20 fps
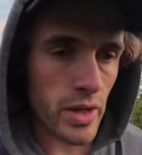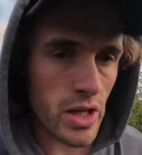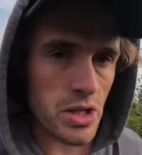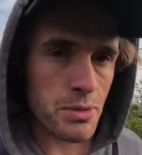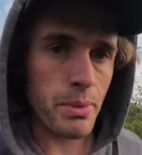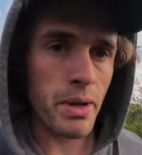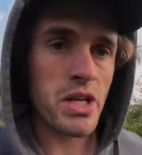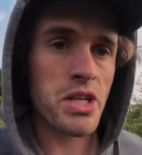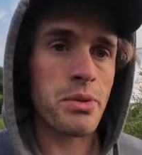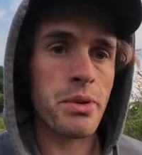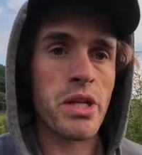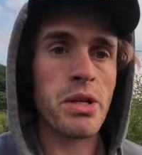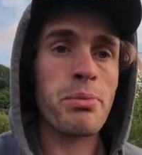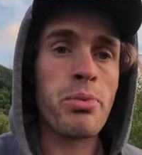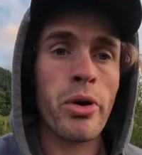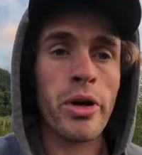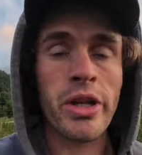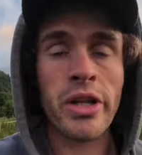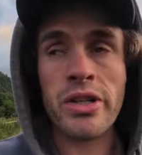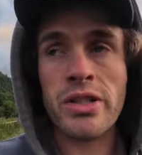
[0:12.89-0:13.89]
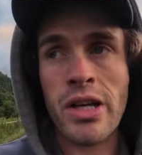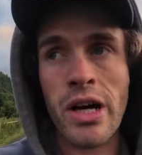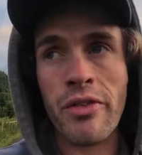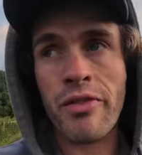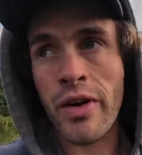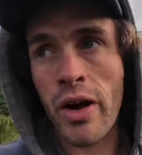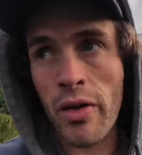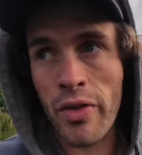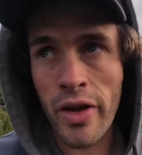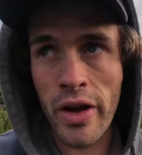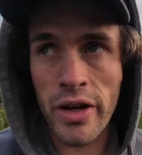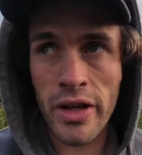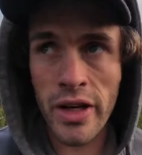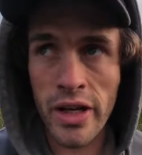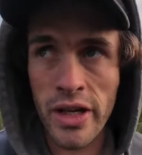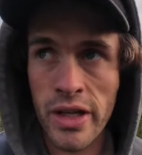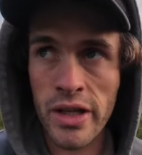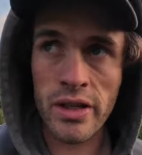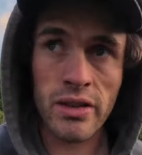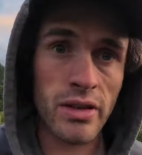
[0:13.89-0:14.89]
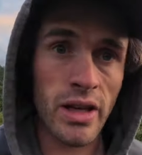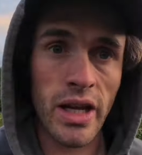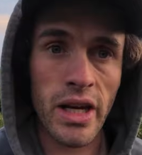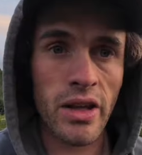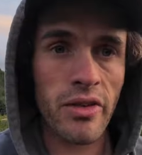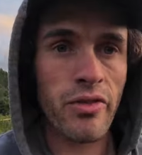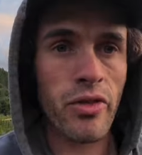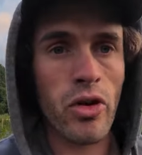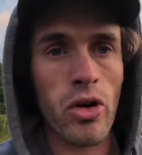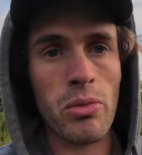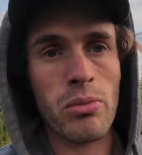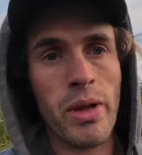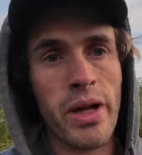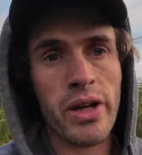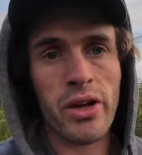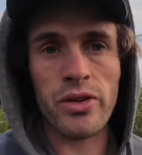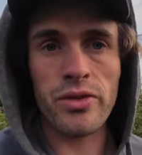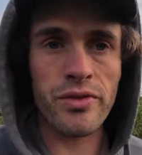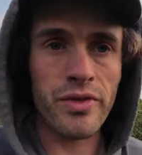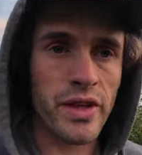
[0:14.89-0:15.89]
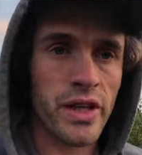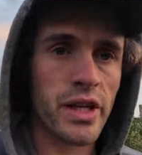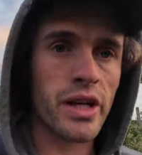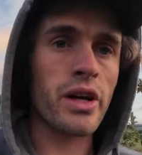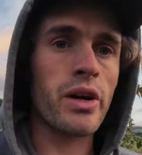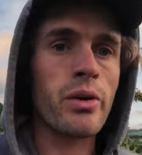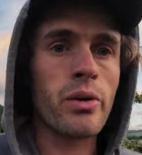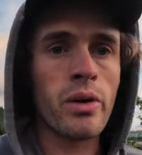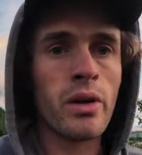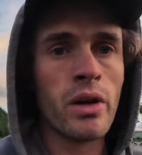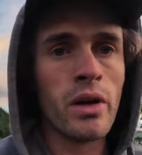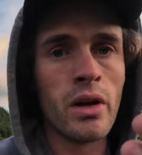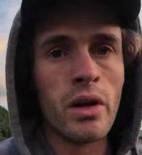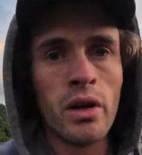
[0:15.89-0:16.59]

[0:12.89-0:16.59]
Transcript: especially when you're putting yourself out there in any form, like on video,